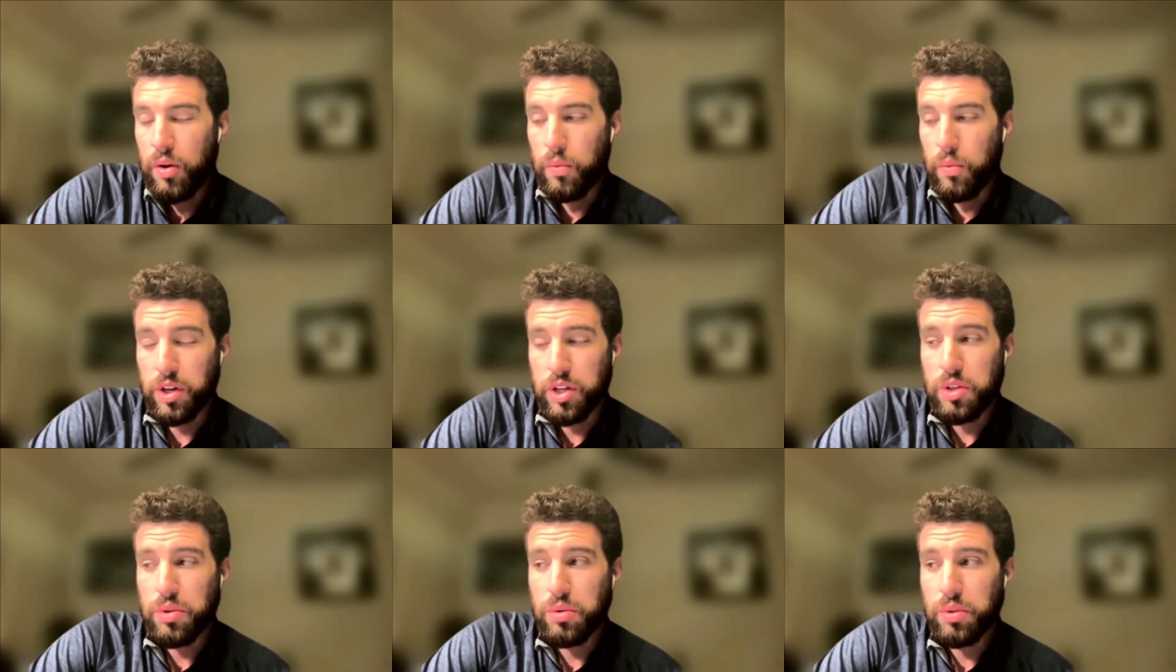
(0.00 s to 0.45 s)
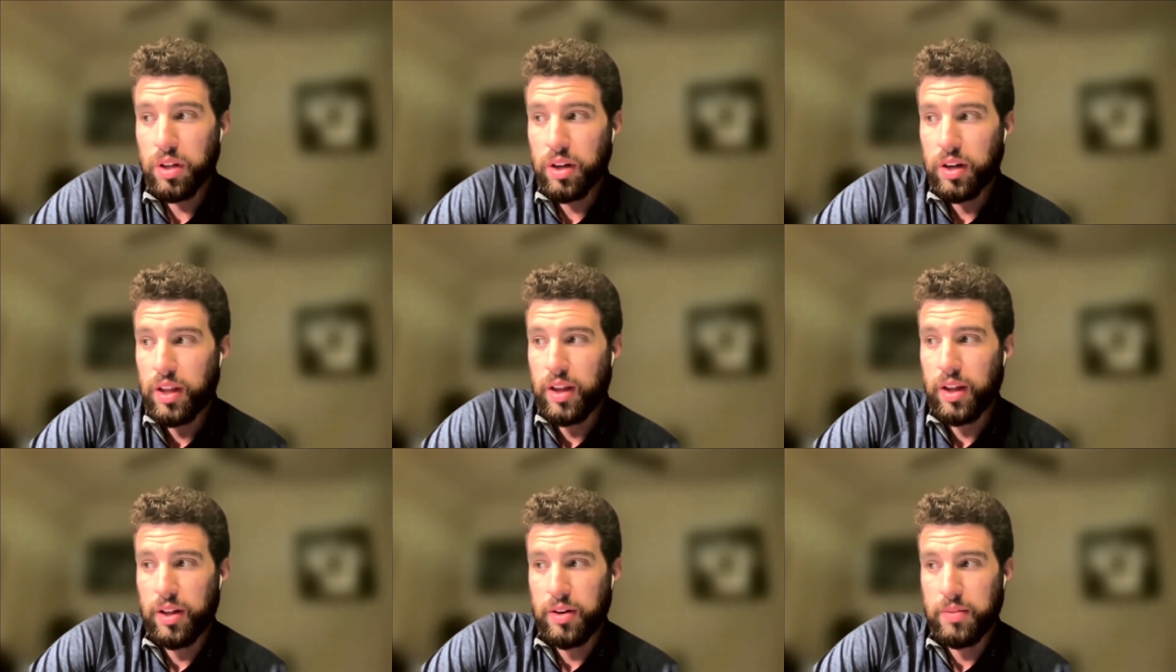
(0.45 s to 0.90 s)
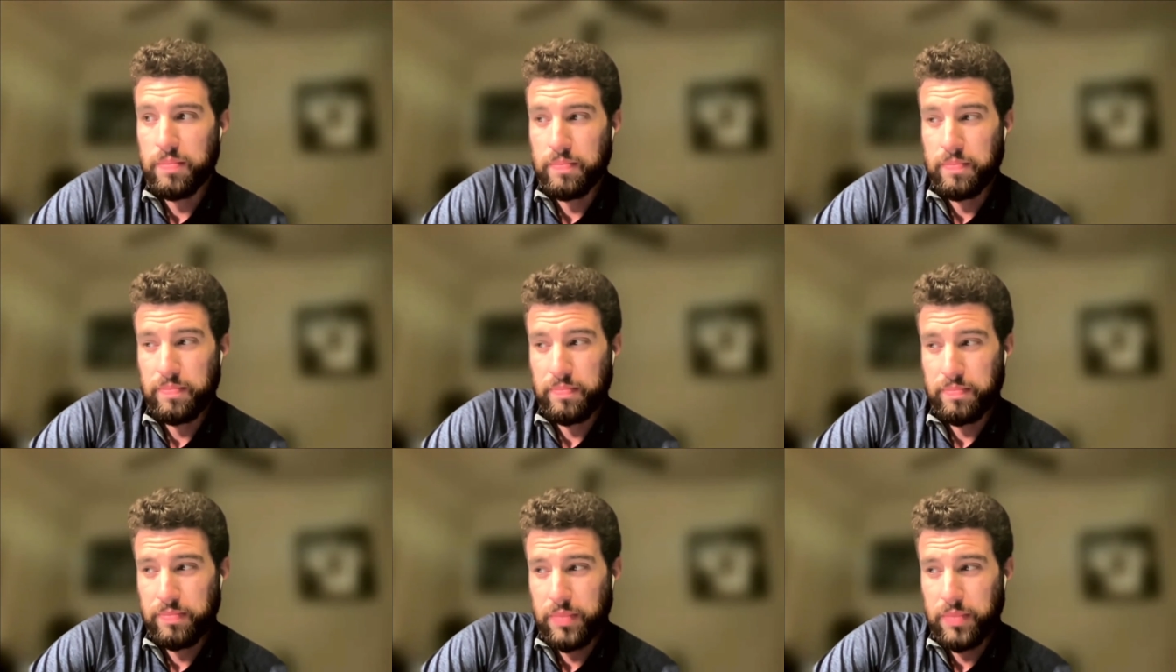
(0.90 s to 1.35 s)
When you look at
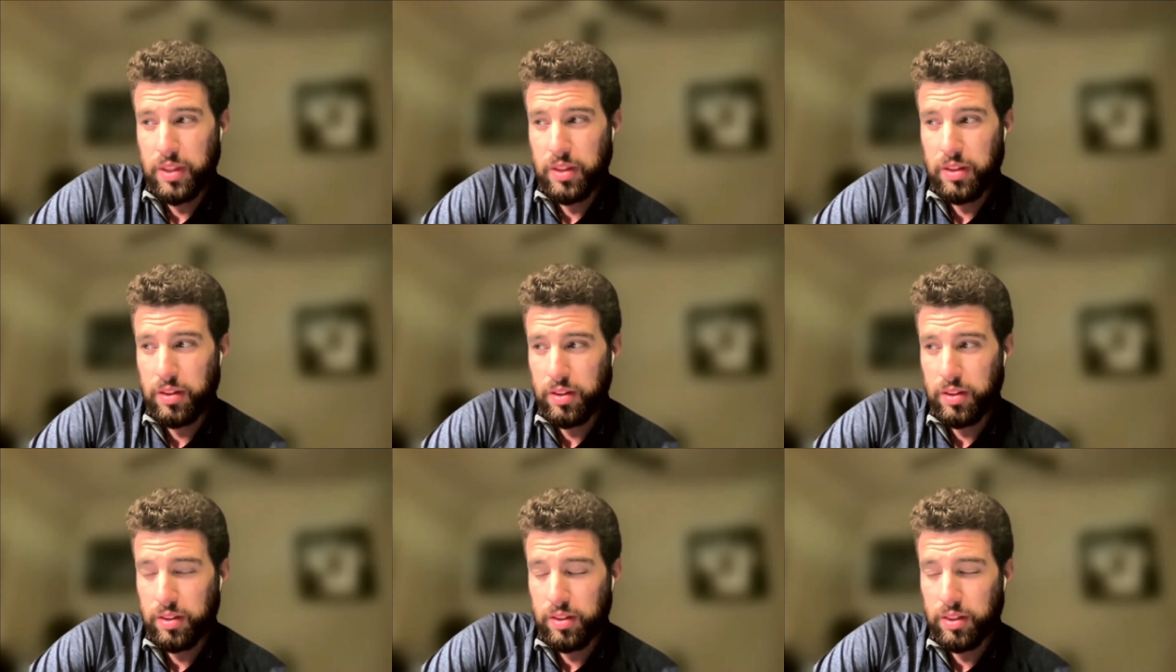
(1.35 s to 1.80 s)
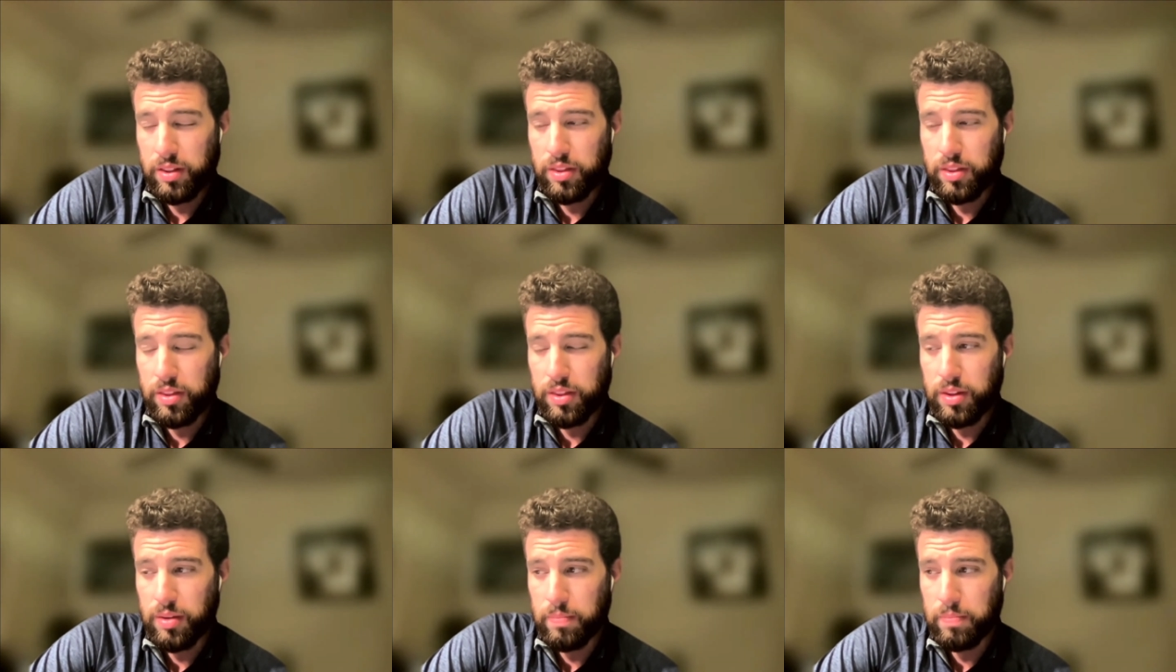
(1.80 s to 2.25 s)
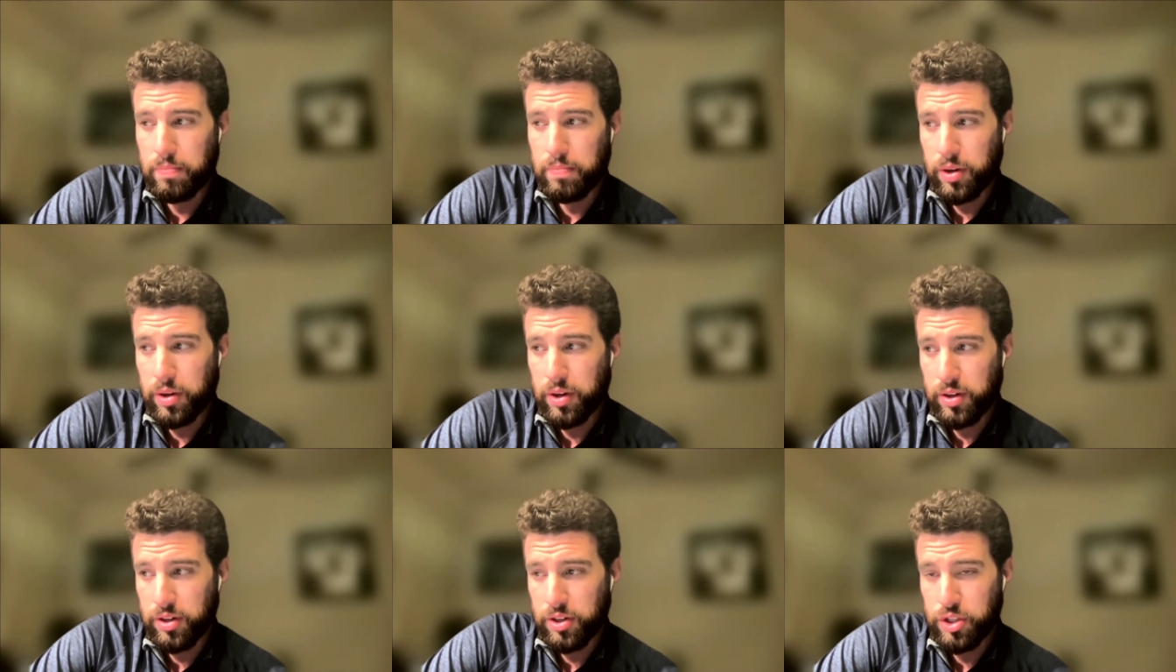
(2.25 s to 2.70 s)
the
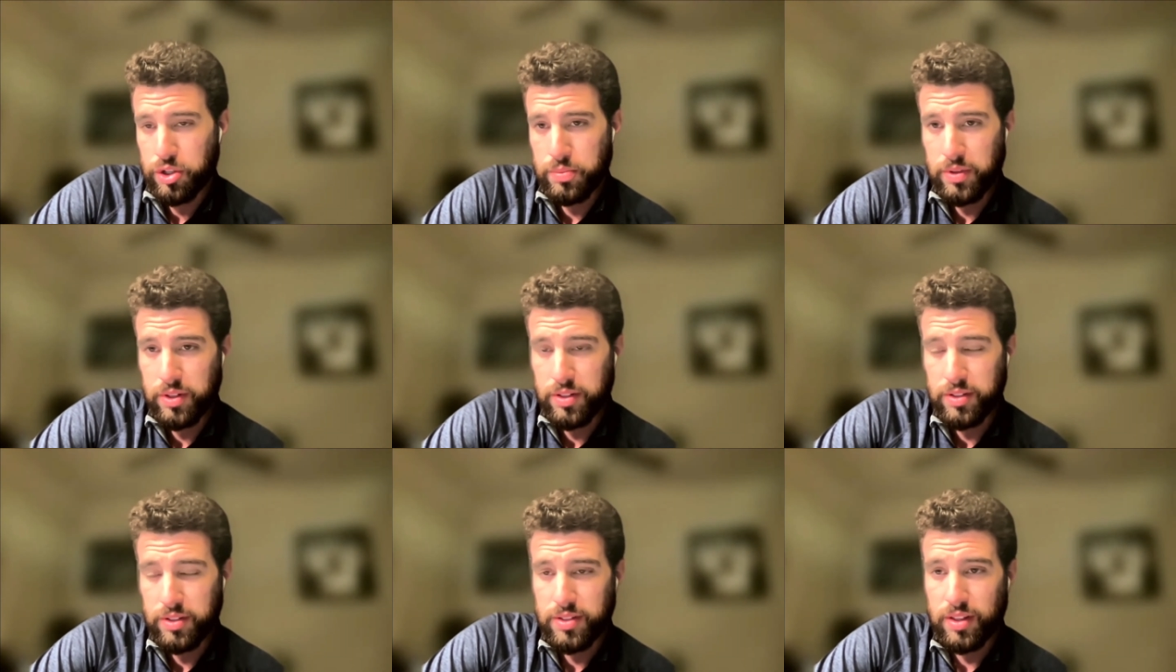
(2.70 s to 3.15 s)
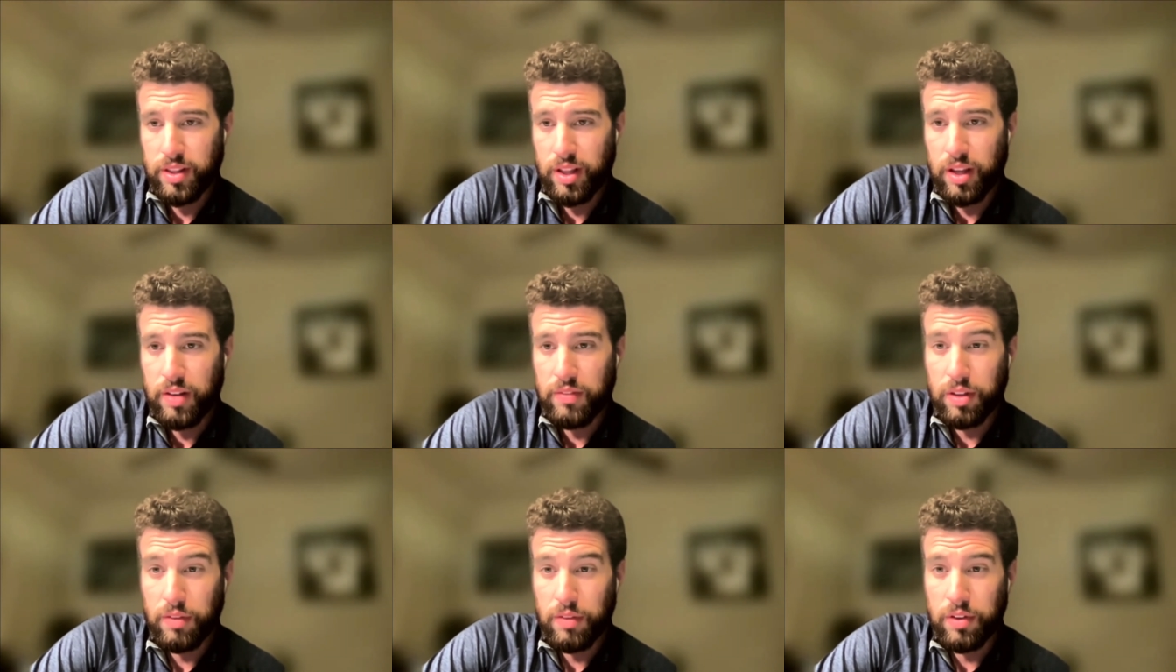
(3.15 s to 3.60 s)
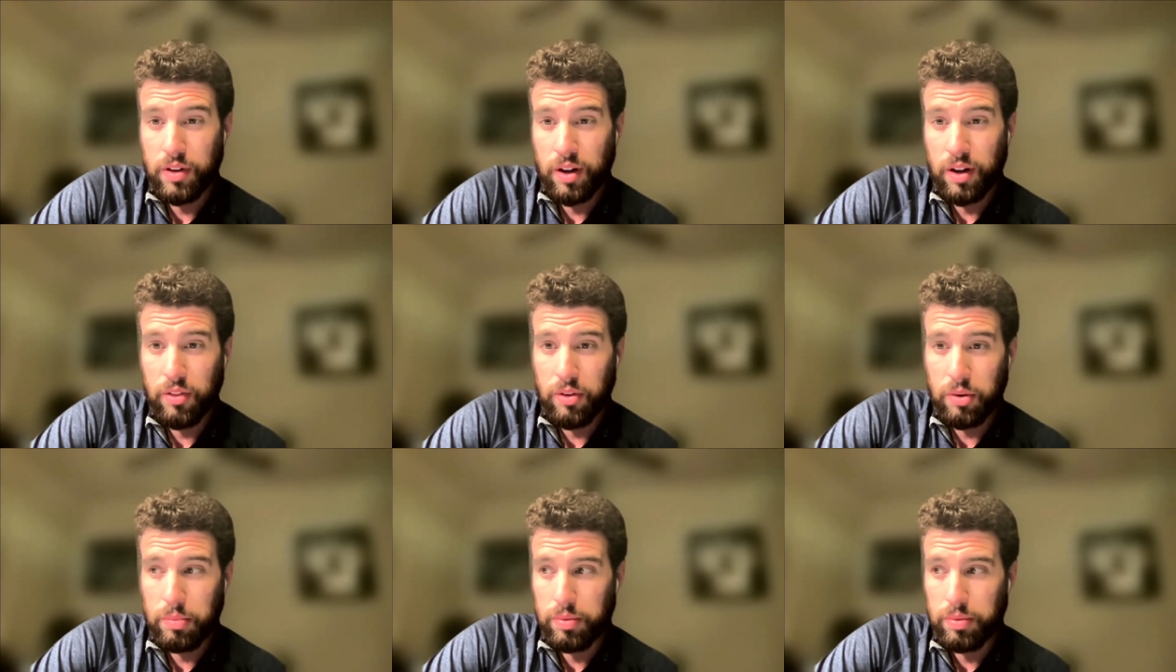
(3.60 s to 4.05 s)
punishments that they've given
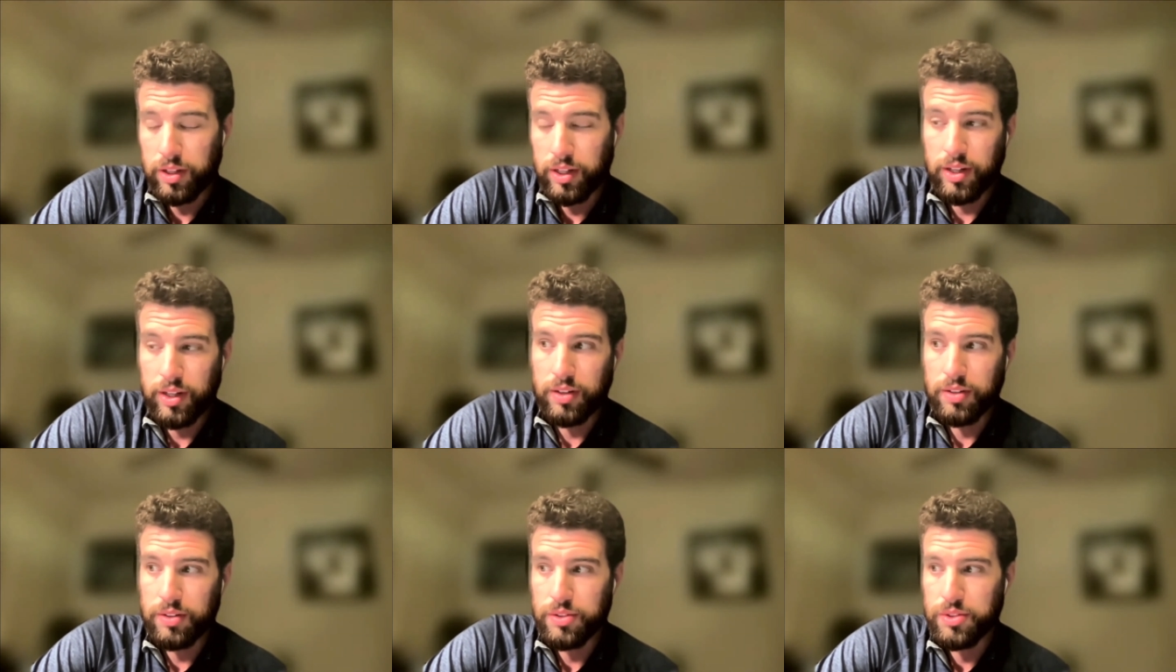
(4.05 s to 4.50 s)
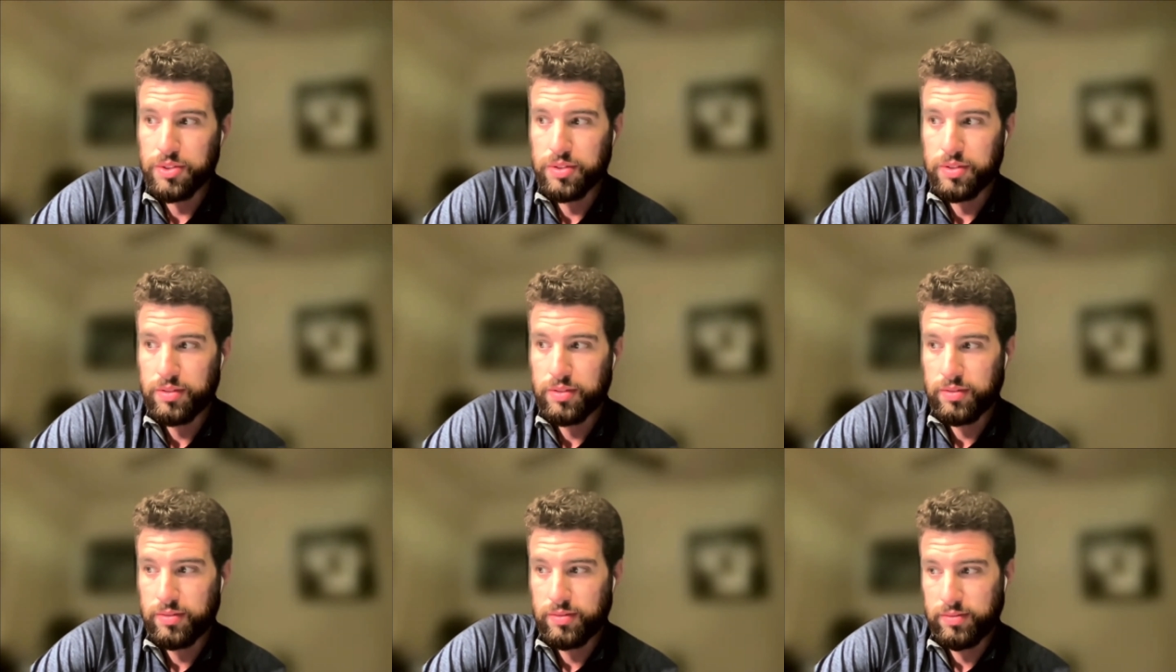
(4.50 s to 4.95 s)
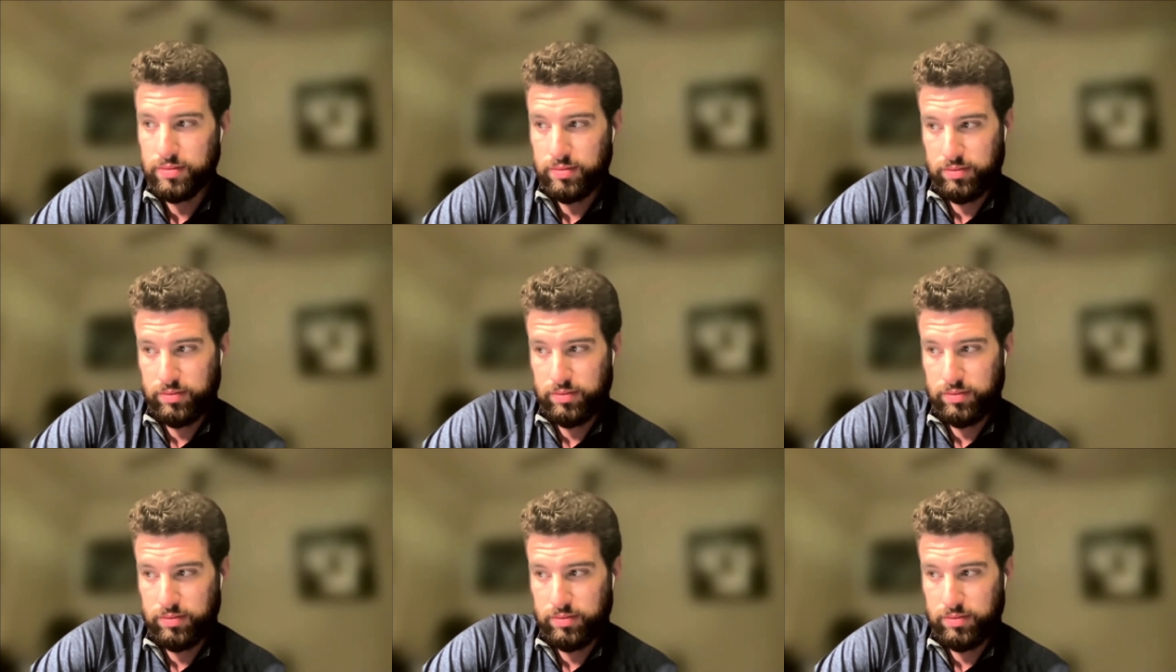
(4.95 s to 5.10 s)
other players